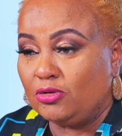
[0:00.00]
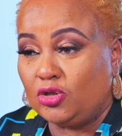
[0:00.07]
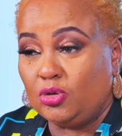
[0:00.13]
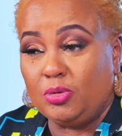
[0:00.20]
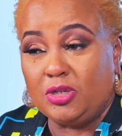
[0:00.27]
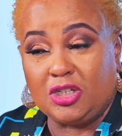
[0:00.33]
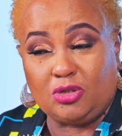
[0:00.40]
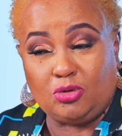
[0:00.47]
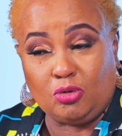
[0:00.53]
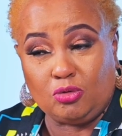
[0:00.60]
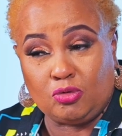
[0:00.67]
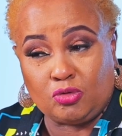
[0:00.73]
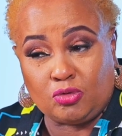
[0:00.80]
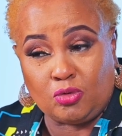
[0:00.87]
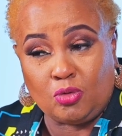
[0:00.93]
you, which is not
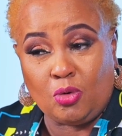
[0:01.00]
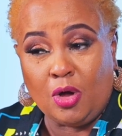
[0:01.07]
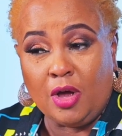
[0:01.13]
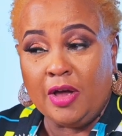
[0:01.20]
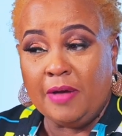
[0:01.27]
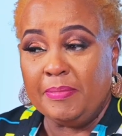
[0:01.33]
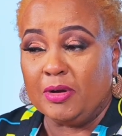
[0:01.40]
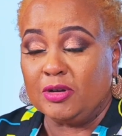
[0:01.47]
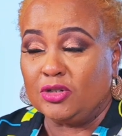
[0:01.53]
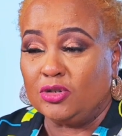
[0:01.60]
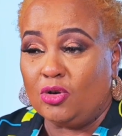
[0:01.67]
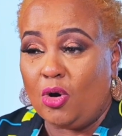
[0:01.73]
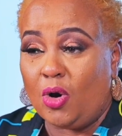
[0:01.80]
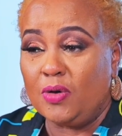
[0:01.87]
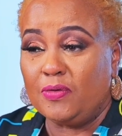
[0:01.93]
true, because
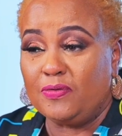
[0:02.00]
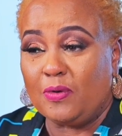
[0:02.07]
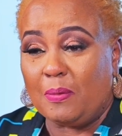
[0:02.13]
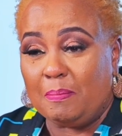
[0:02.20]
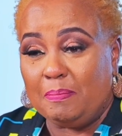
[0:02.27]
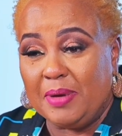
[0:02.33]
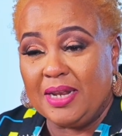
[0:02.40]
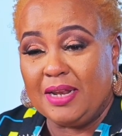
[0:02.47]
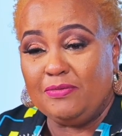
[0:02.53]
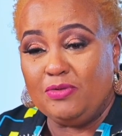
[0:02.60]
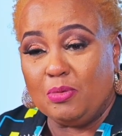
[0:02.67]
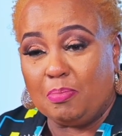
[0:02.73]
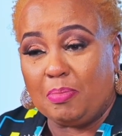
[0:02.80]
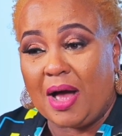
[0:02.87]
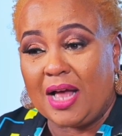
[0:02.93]
God forbid, if you
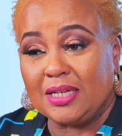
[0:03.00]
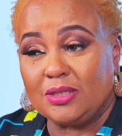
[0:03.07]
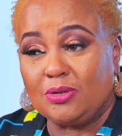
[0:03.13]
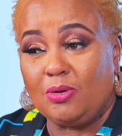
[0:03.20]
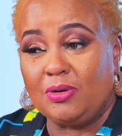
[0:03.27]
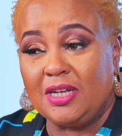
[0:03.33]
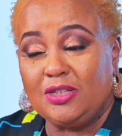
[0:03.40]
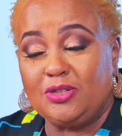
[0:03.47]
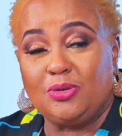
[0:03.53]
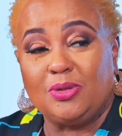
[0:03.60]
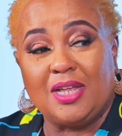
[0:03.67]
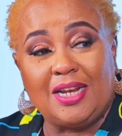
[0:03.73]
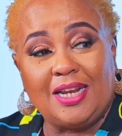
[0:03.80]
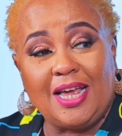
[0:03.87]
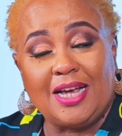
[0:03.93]
pass on into the
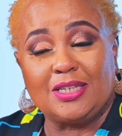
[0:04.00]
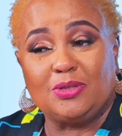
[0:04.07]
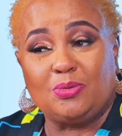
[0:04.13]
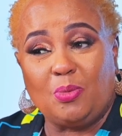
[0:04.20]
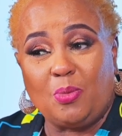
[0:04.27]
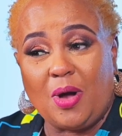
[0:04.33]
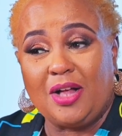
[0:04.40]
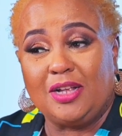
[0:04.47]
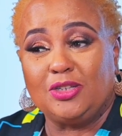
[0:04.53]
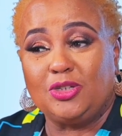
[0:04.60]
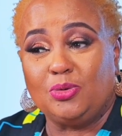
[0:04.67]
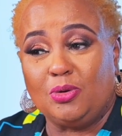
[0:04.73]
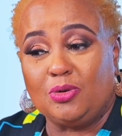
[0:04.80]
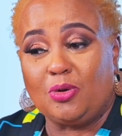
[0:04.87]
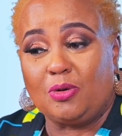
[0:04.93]
next world, you
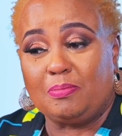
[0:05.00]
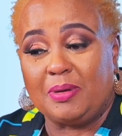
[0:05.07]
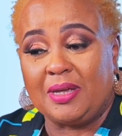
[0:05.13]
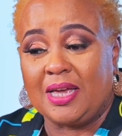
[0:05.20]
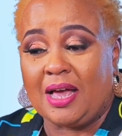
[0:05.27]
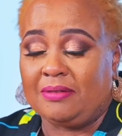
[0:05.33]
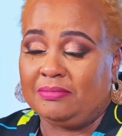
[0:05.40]
will not be here.